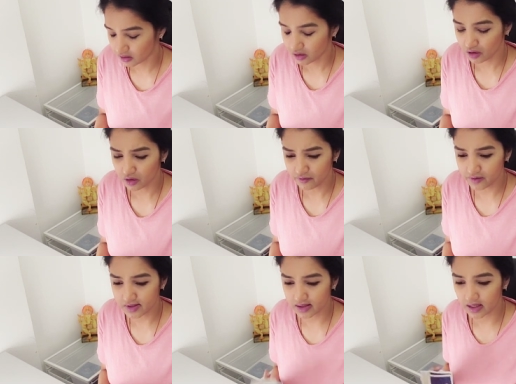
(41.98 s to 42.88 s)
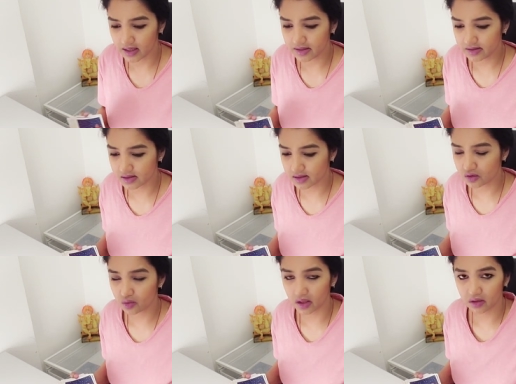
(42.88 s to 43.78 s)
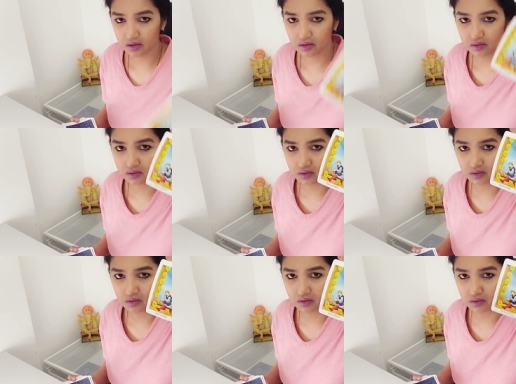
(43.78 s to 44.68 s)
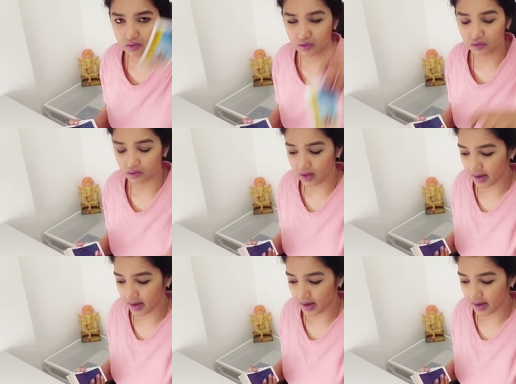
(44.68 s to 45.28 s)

Your first card is this one. Ooh,